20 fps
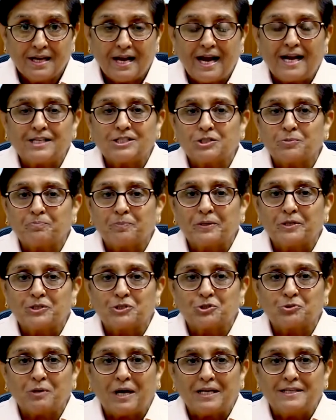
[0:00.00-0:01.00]
and
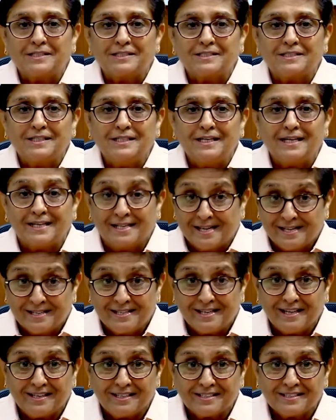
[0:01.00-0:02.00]
spirituality in
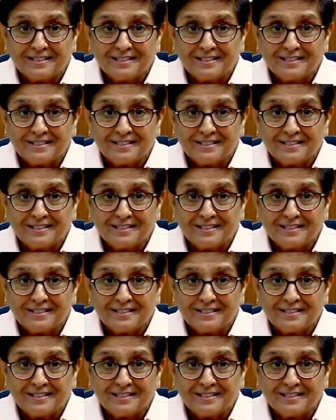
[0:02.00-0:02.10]
India?